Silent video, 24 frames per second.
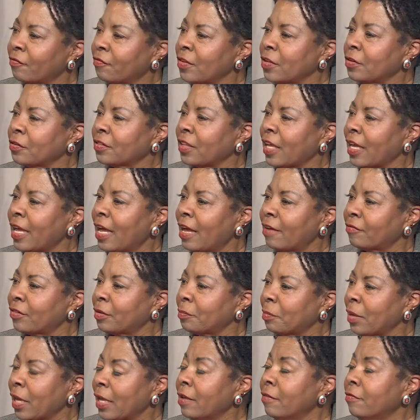feel they have
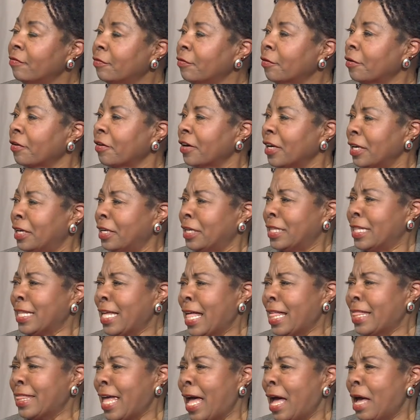to pay for it,
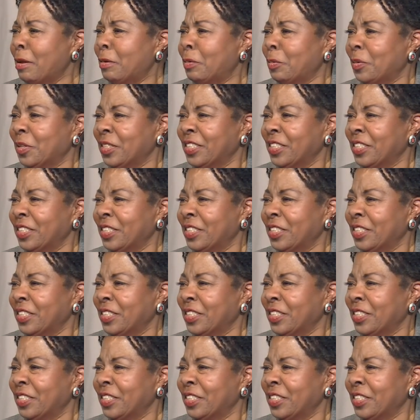that would.